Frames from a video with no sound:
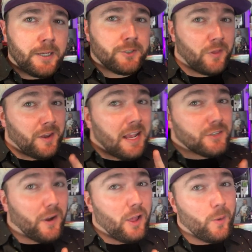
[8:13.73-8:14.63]
So the days
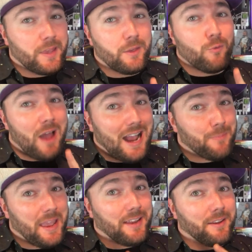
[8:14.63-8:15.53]
following the Rock
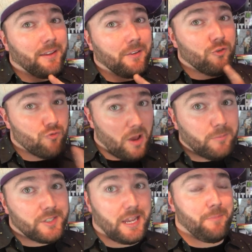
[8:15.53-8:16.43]
Band drum
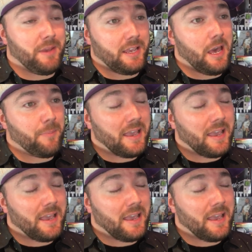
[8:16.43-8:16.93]
set pickup,